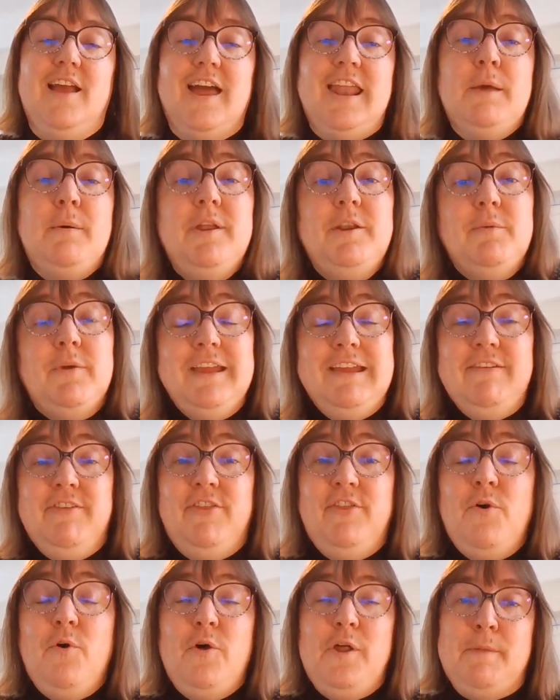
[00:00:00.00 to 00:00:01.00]
And I wonder what you
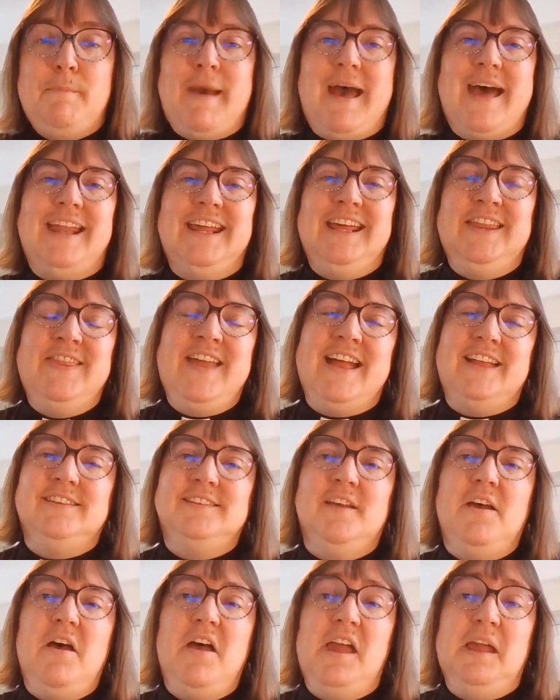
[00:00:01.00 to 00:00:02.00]
thought about in that
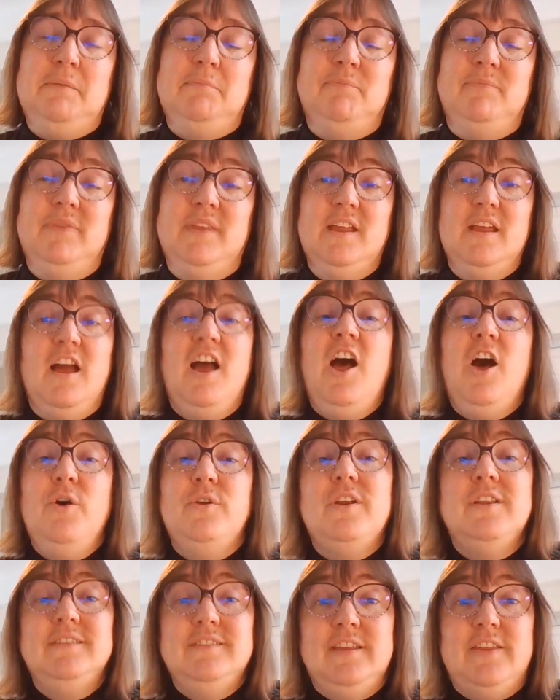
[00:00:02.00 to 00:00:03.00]
time.
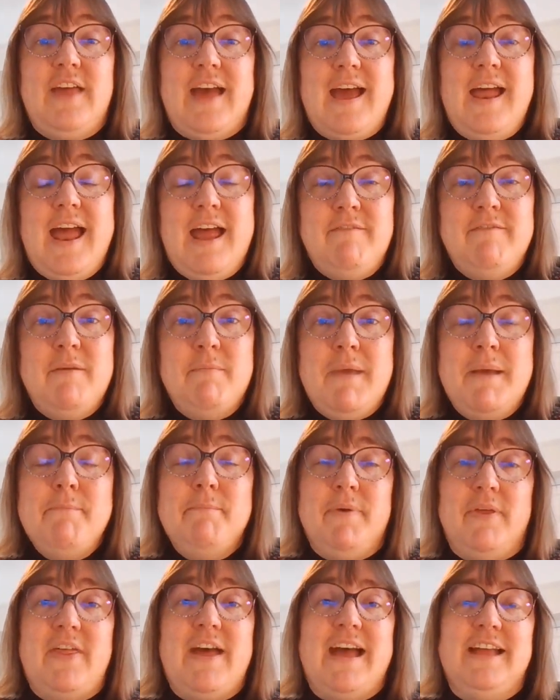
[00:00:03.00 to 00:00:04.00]
Hold on to that and
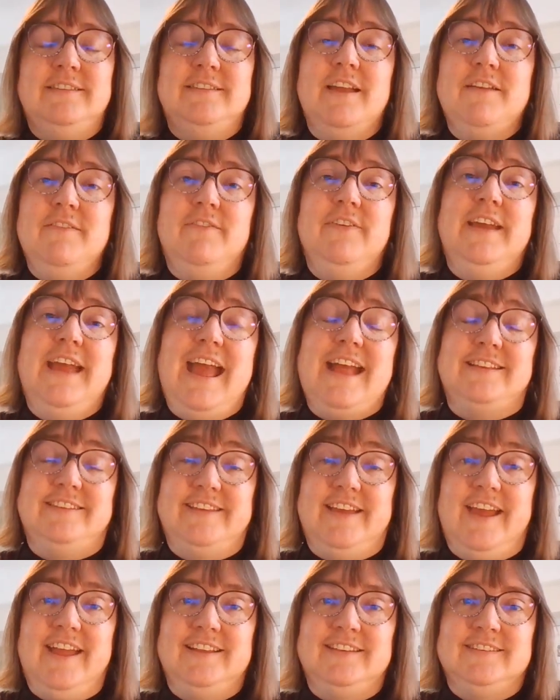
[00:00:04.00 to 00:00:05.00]
remember that. Don't
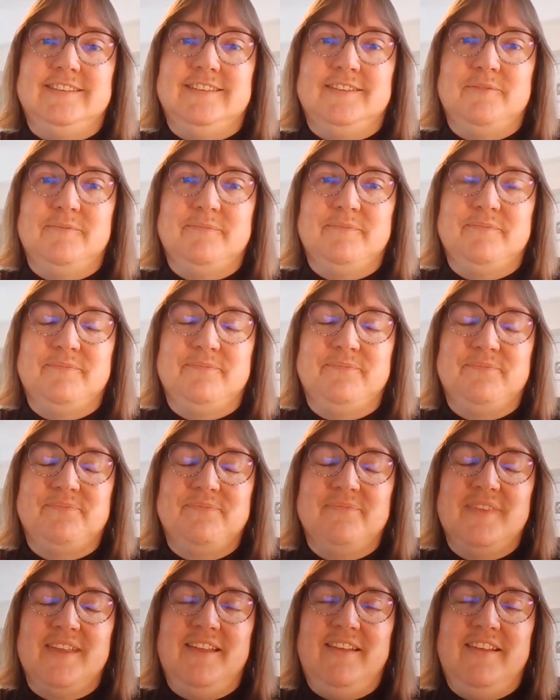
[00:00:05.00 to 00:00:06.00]
forget it.
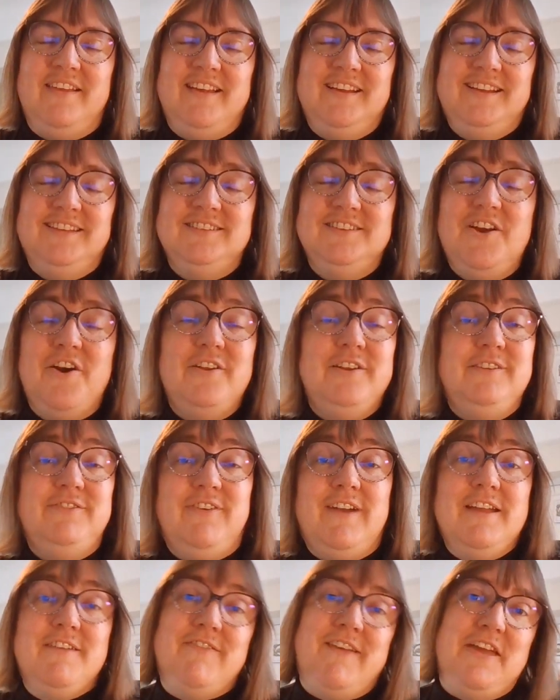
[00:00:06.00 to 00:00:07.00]
Because God is
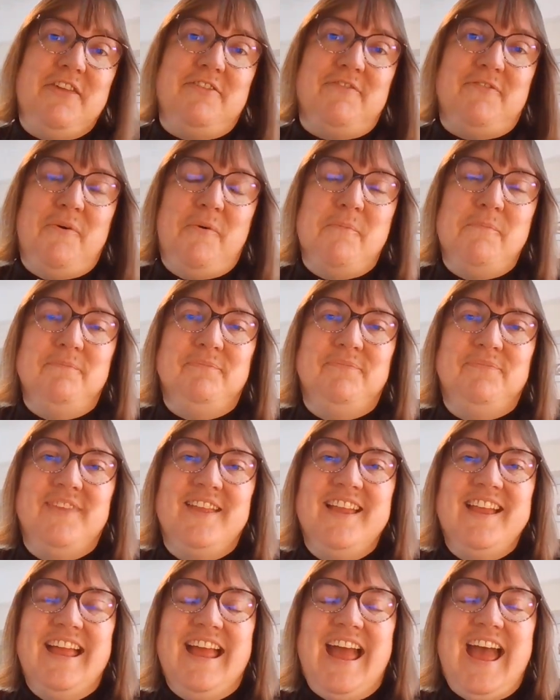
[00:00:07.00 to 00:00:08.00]
very faithful
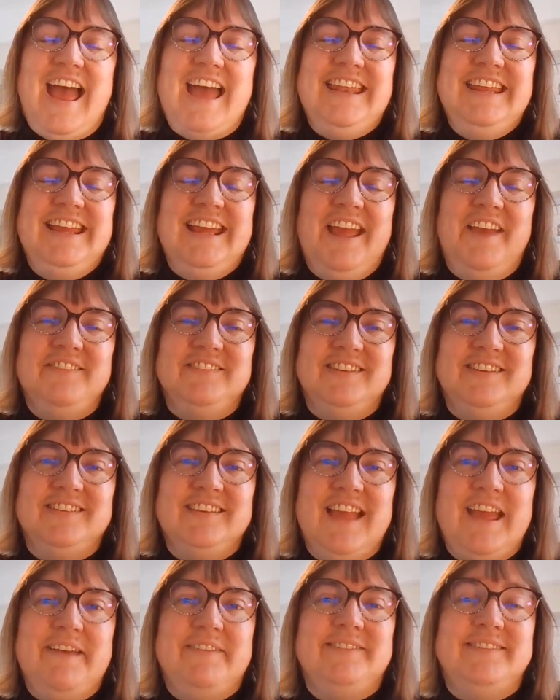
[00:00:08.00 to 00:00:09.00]
and He gives us
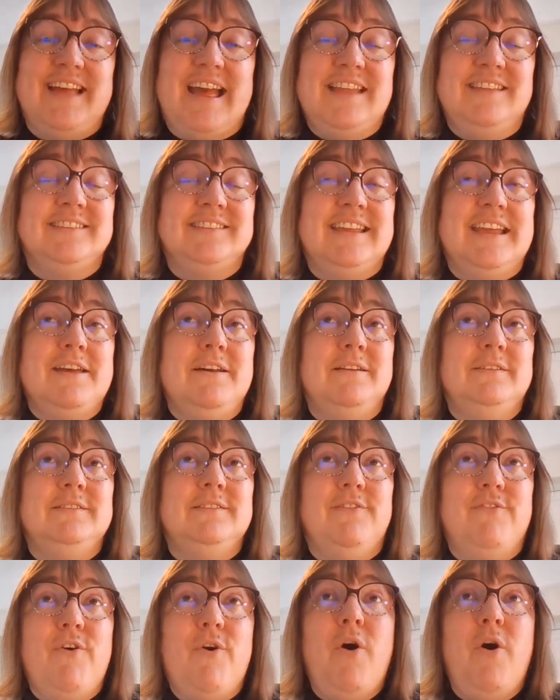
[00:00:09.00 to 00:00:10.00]
gifts and
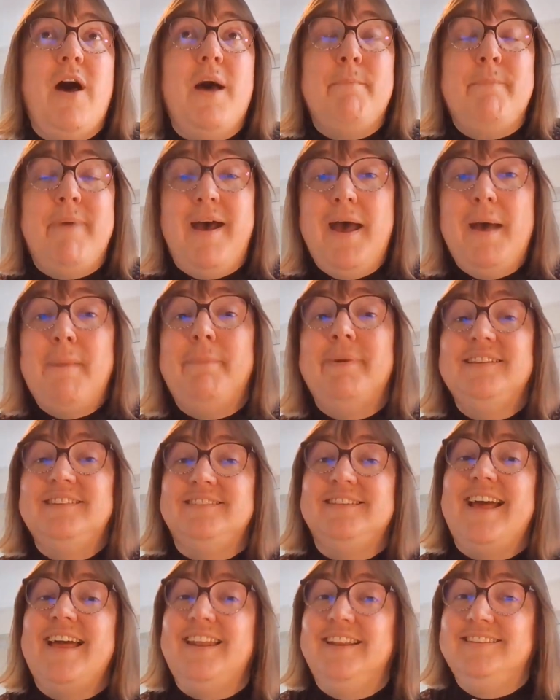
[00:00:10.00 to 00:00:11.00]
skills for a
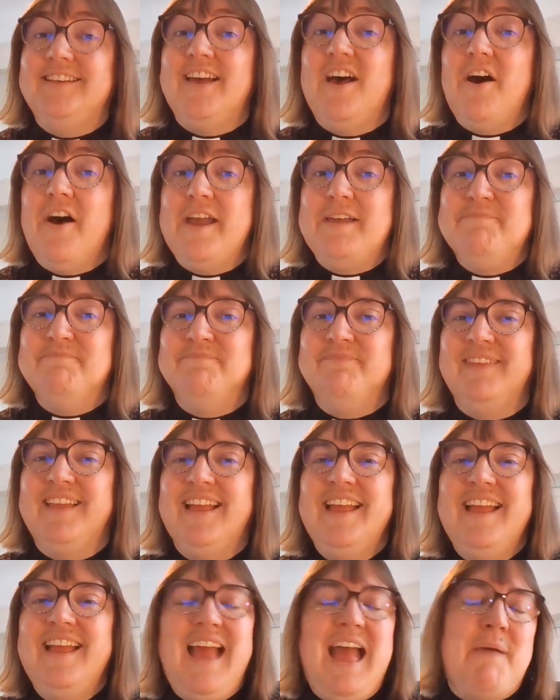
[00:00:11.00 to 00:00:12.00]
purpose and a time.
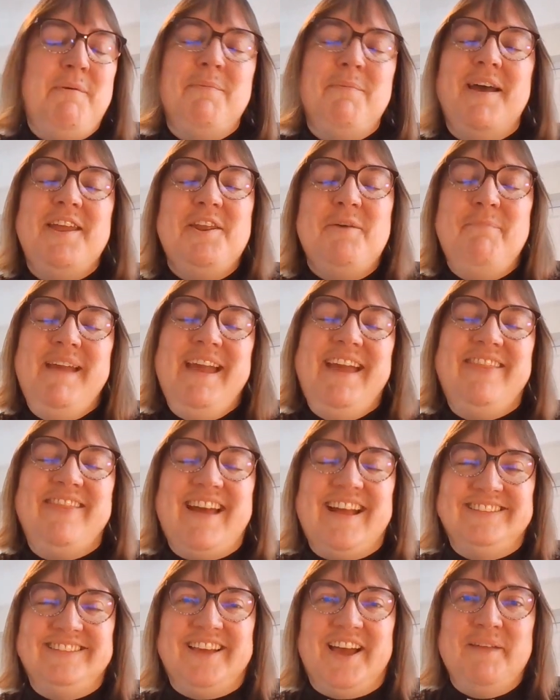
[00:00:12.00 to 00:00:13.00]
And we might not be in
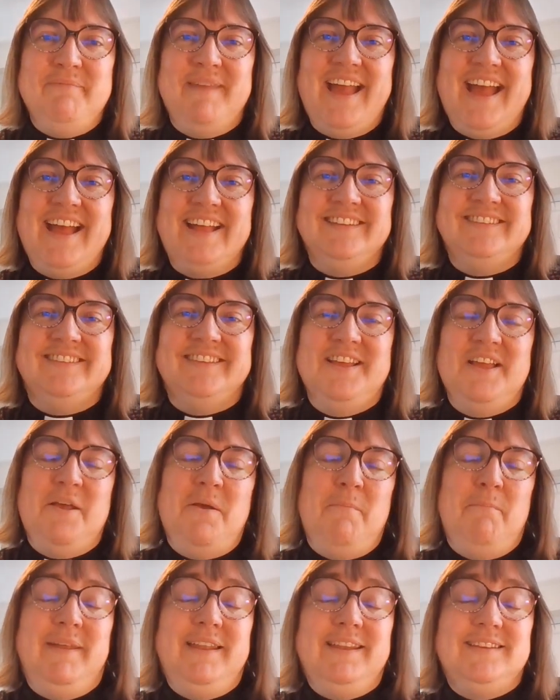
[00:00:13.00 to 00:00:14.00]
that time yet,
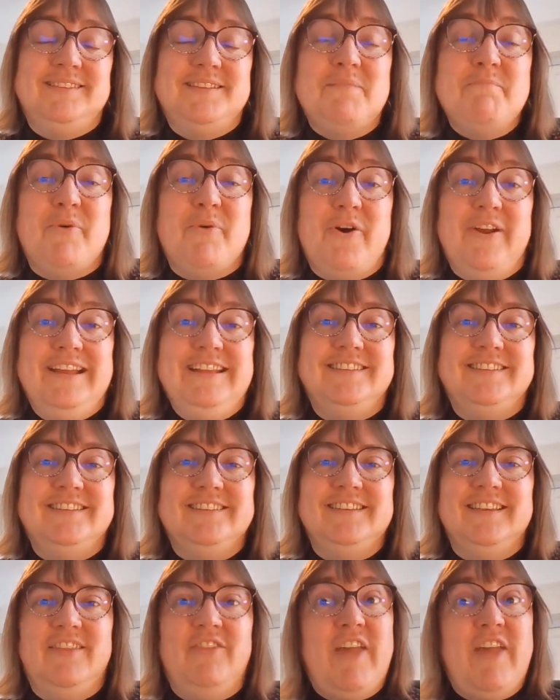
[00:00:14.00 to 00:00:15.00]
but at some
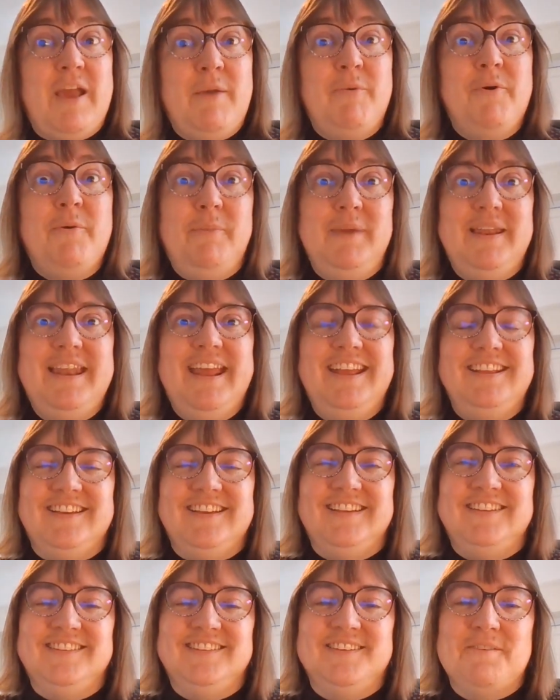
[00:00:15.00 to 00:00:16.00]
point they will be
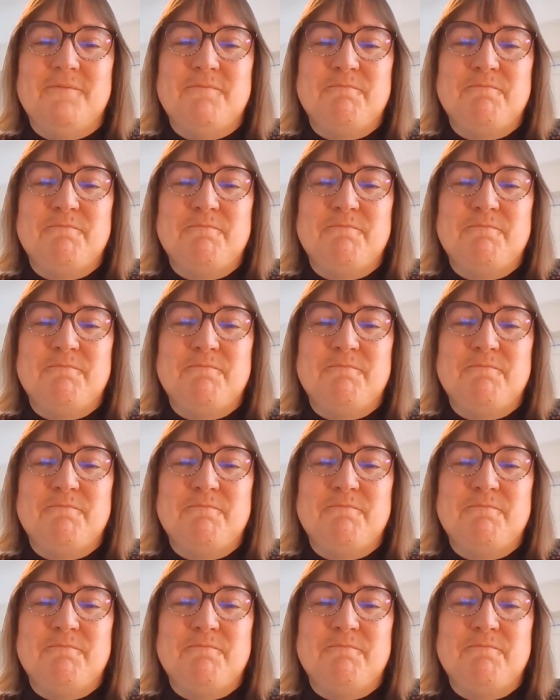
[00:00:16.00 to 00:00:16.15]
needed.